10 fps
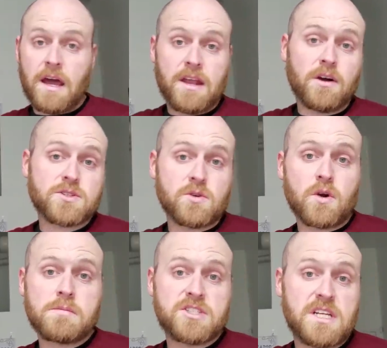And also,
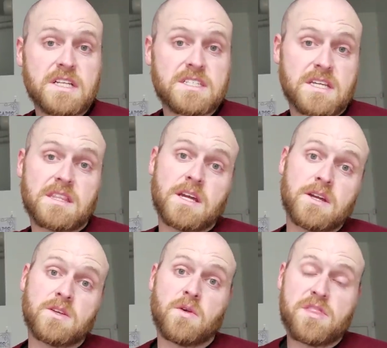Norma Jean and
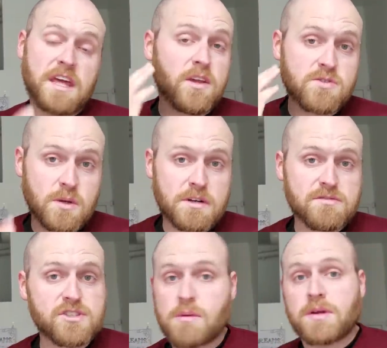Cynthia, thank you so much
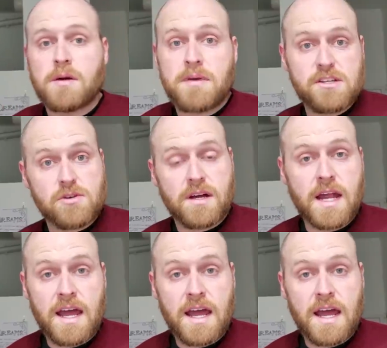for jumping on Patreon.